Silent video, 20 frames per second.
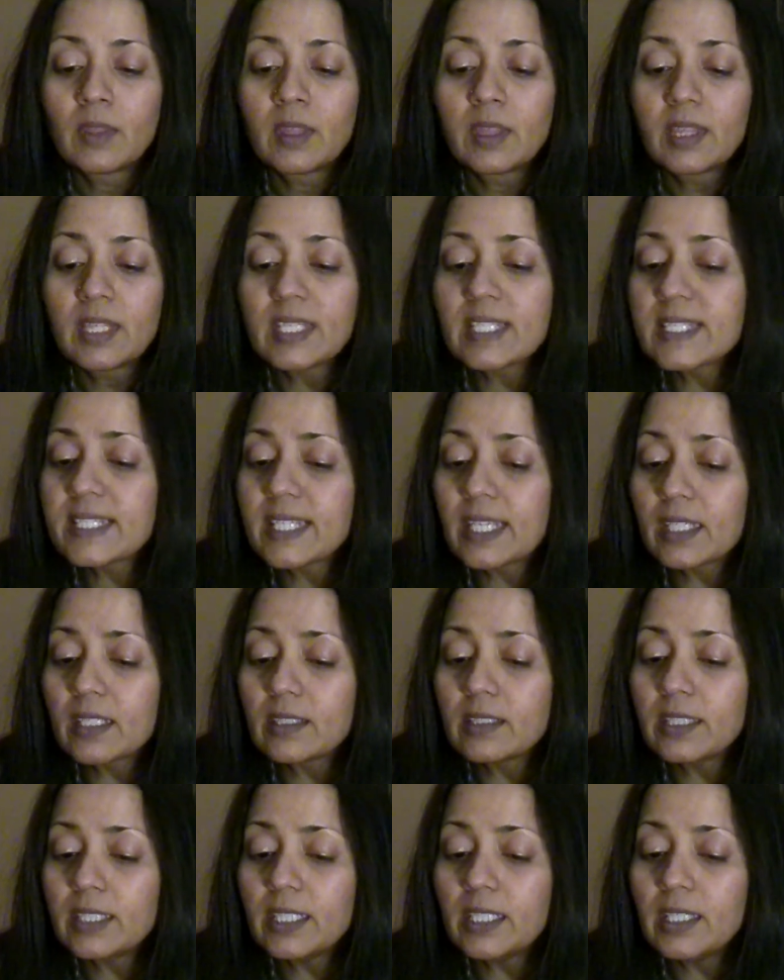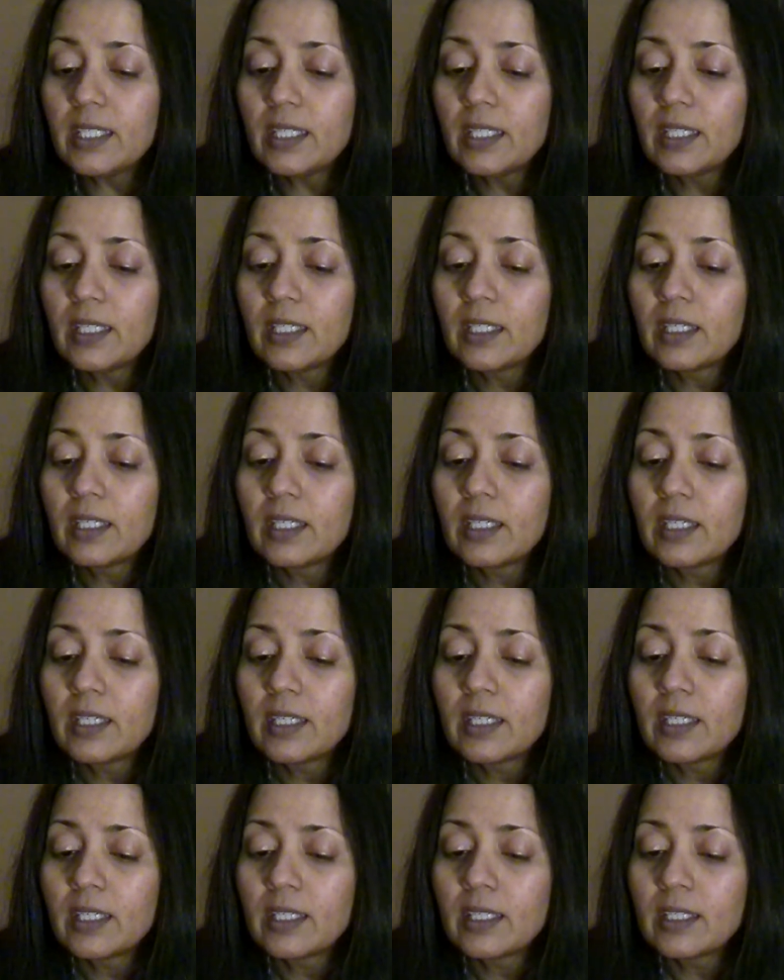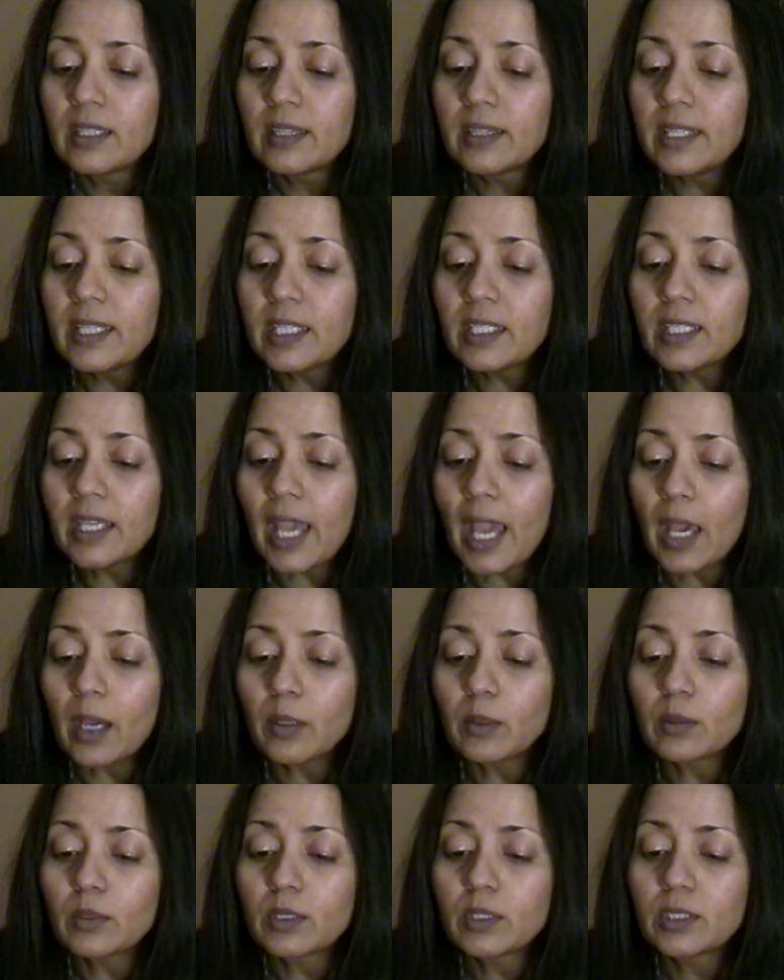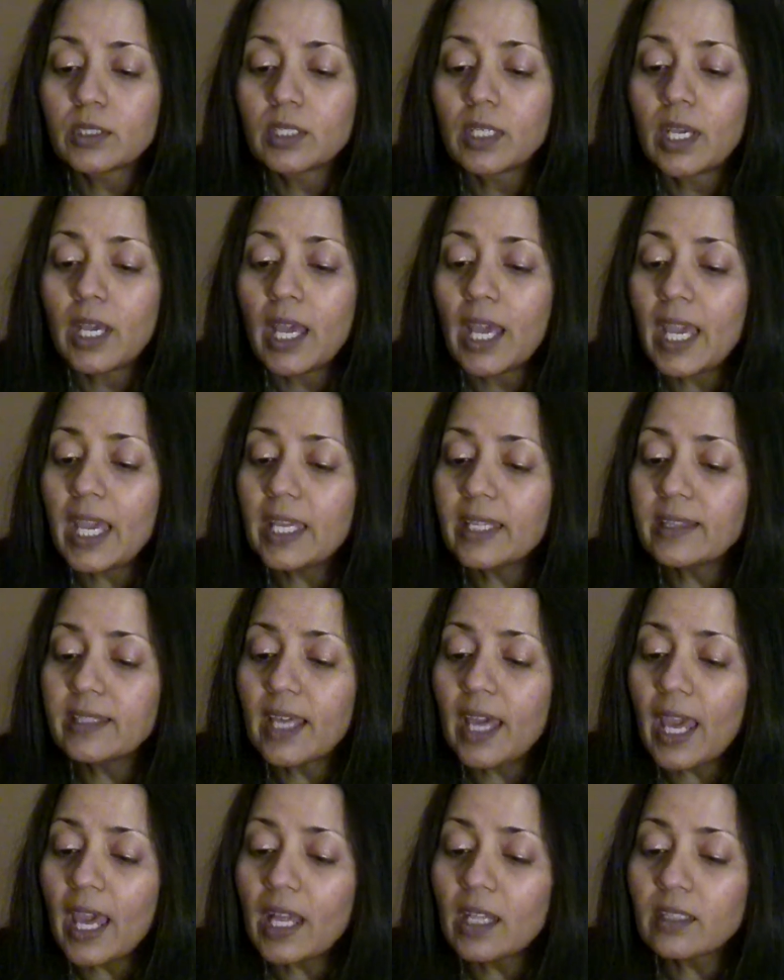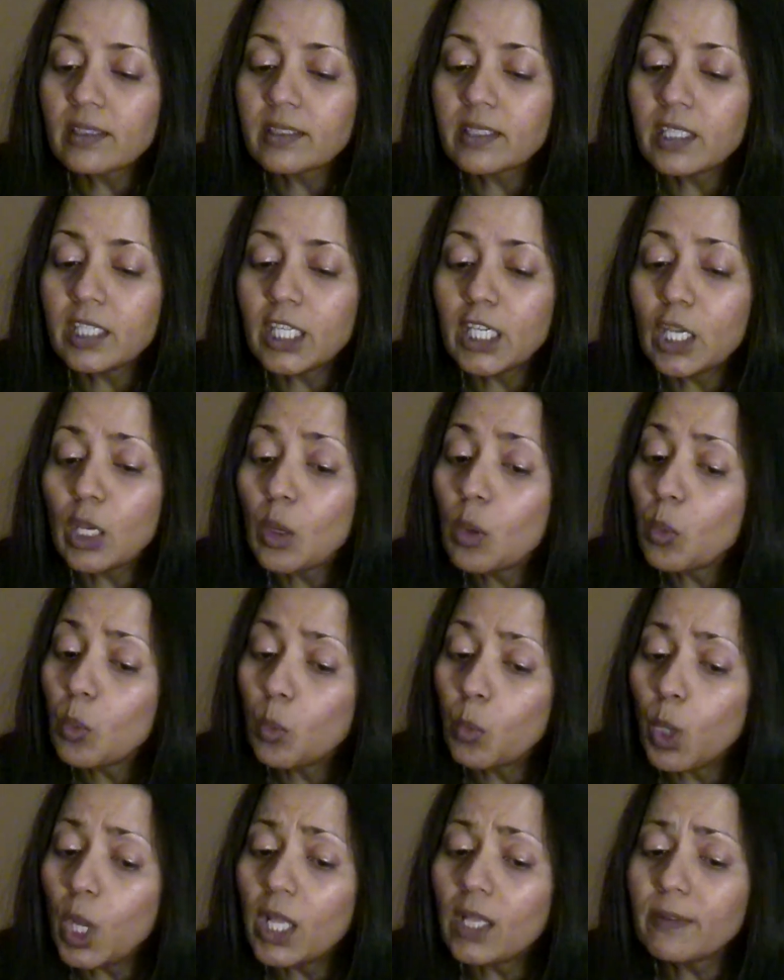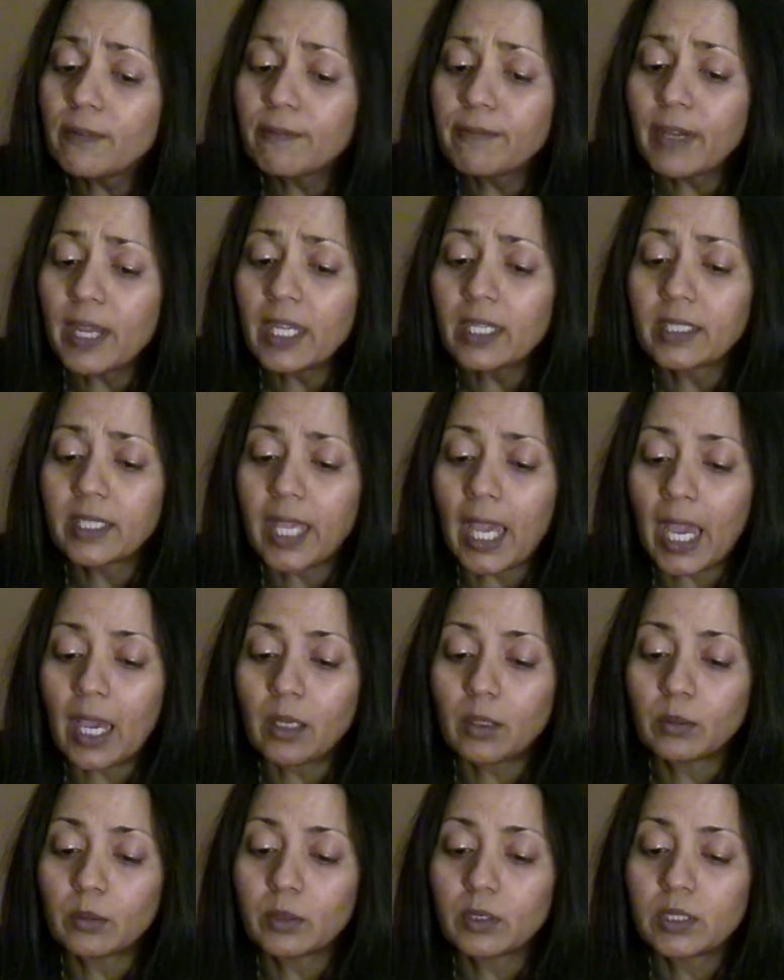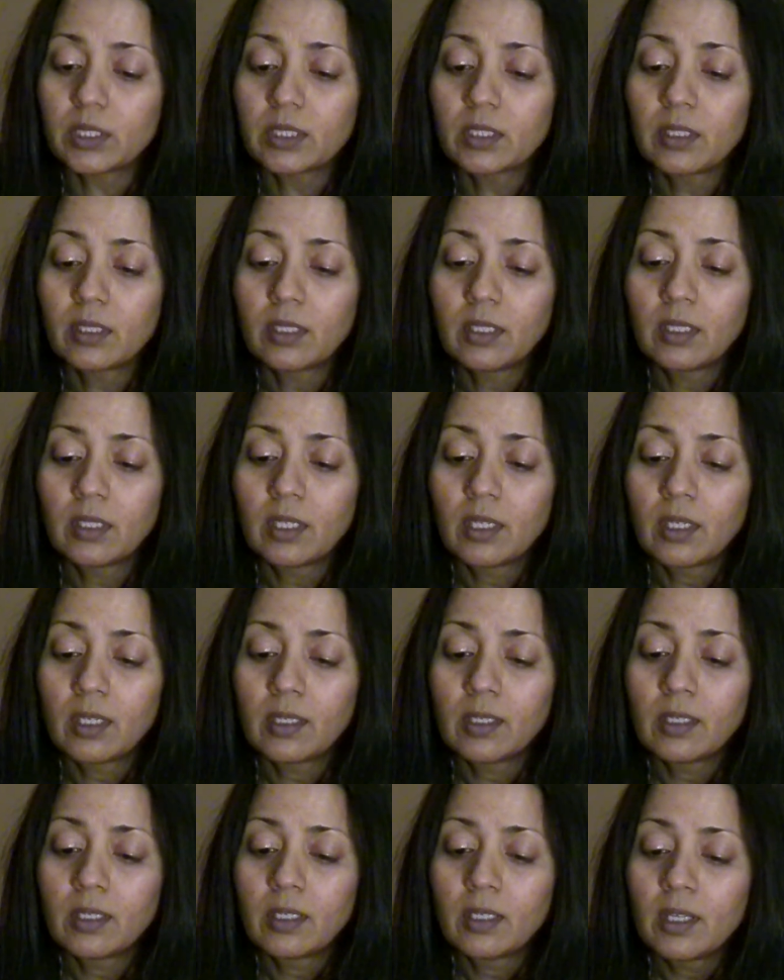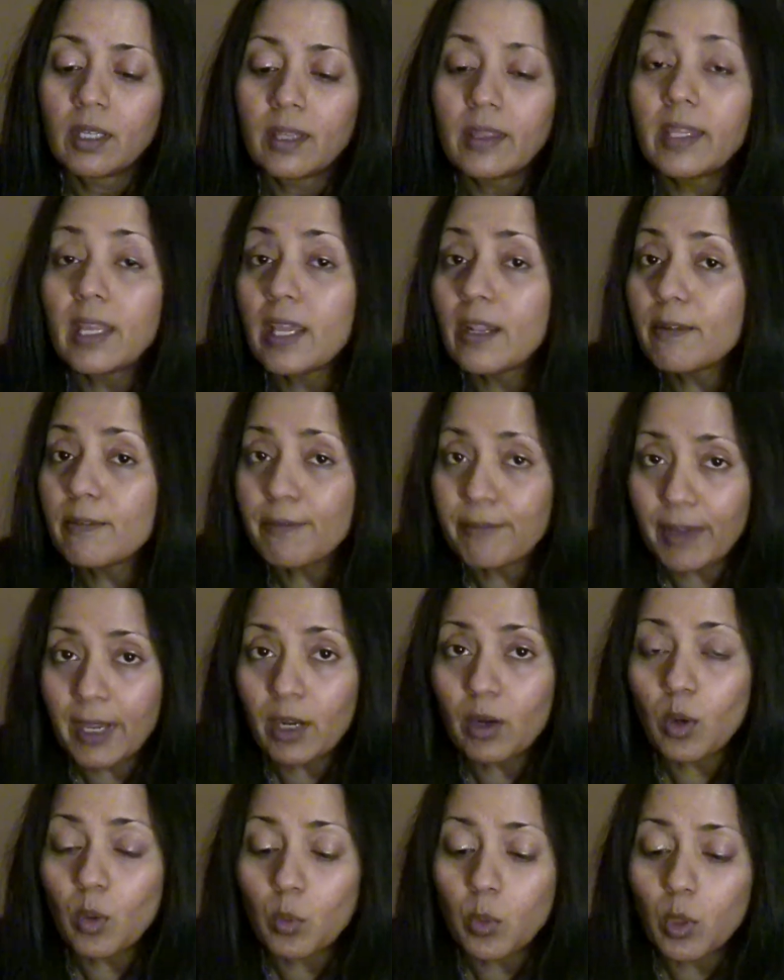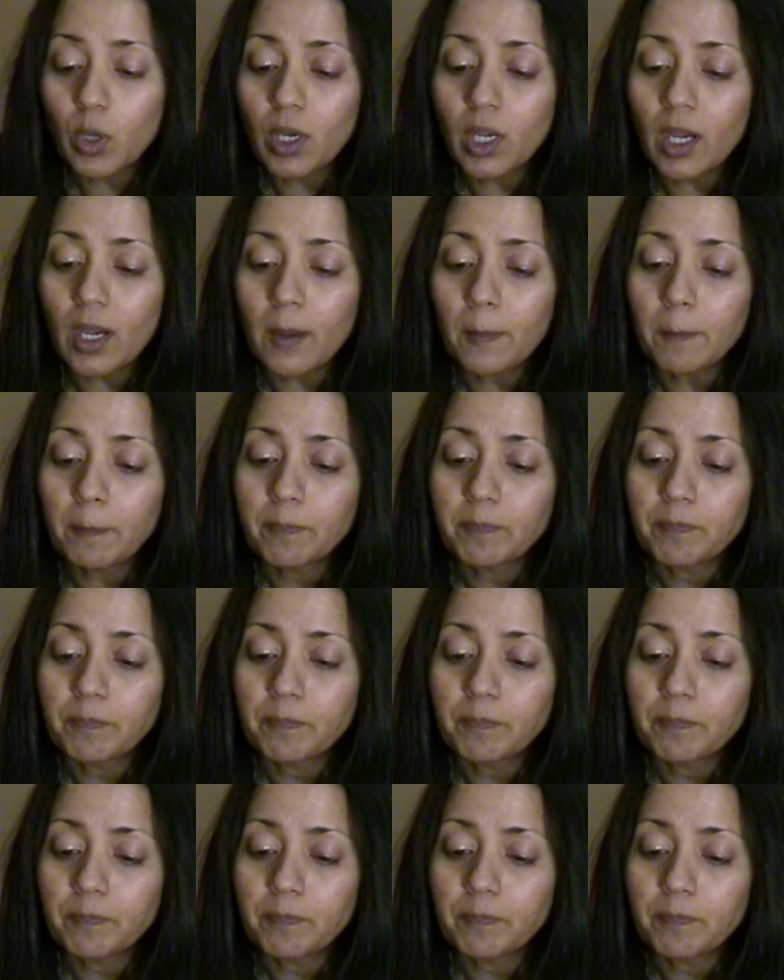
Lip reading: The sickly, thin cows ate the healthy, well-fed cows. Then Pharaoh woke up.